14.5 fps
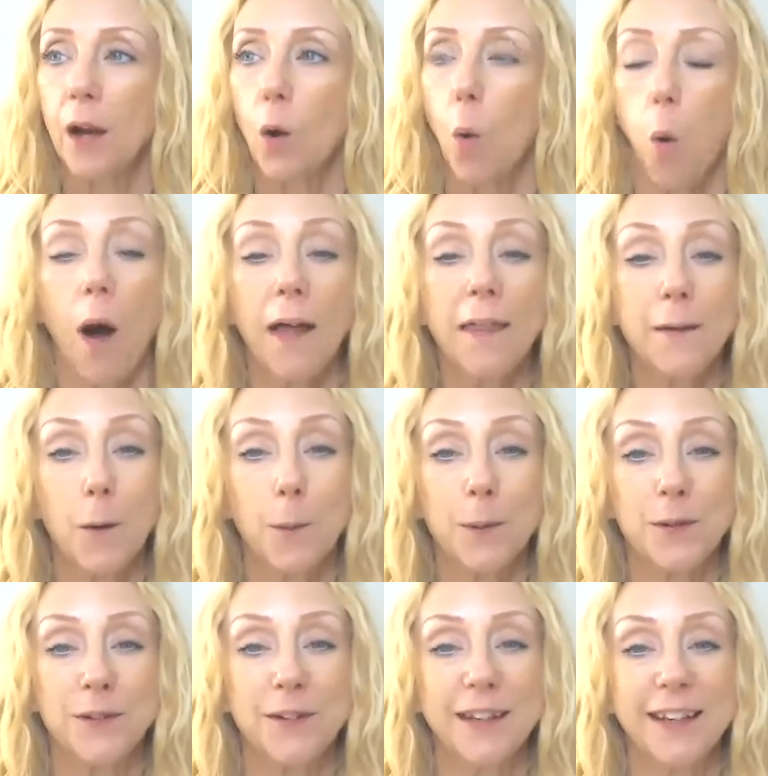quite the
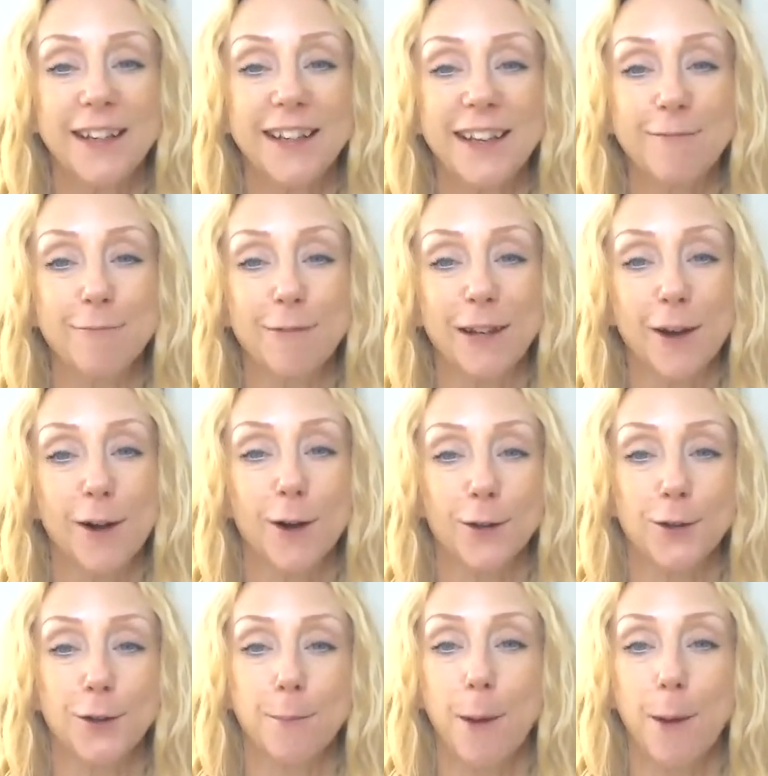opposite in regards to